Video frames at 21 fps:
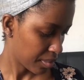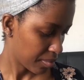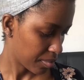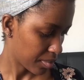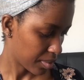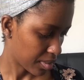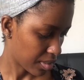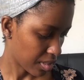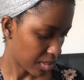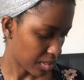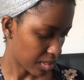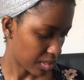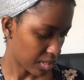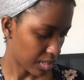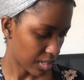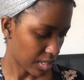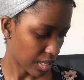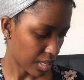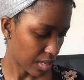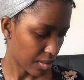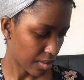
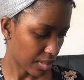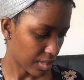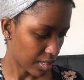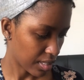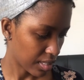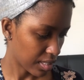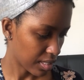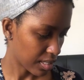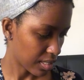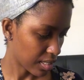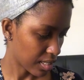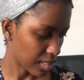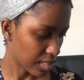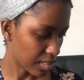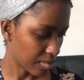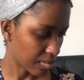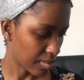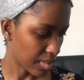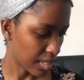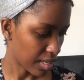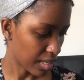because I realized that
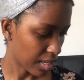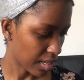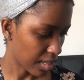my